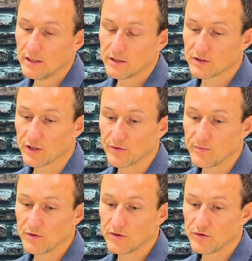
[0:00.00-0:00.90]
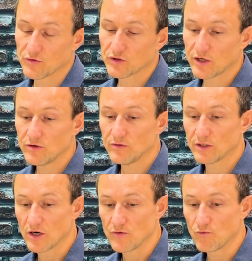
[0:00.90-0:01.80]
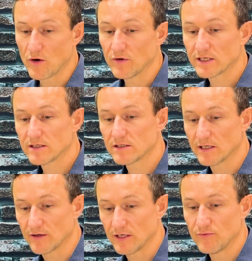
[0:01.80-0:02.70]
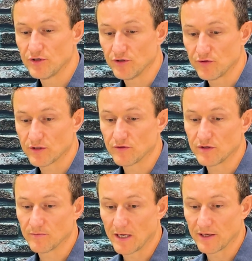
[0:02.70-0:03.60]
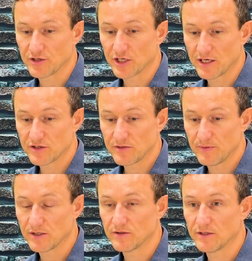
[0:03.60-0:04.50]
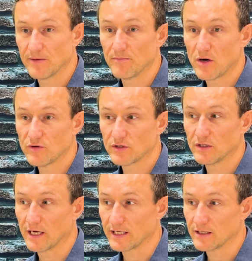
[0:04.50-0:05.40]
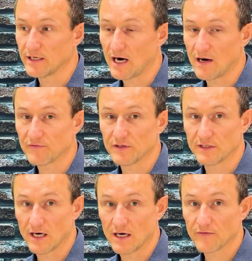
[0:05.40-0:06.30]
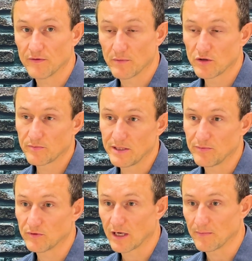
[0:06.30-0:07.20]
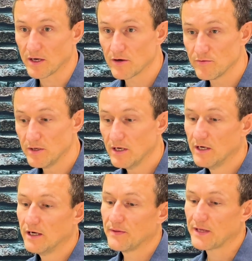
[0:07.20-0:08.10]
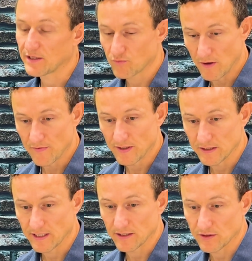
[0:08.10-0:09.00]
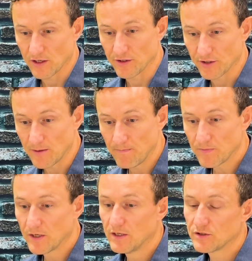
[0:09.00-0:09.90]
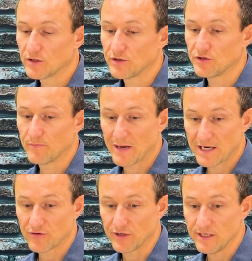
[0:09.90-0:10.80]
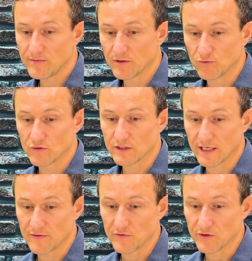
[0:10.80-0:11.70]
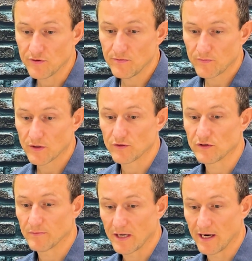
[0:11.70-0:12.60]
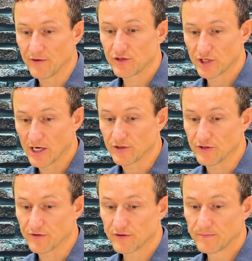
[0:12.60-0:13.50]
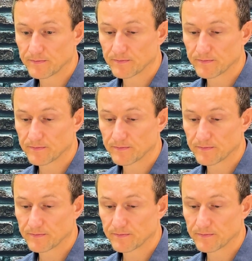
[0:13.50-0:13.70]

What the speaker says: So your solar alone won't necessarily reduce those demand charges because they're most likely after dark. For most people come home, that's when things get turned on. So it's your battery that will save you those demand charges.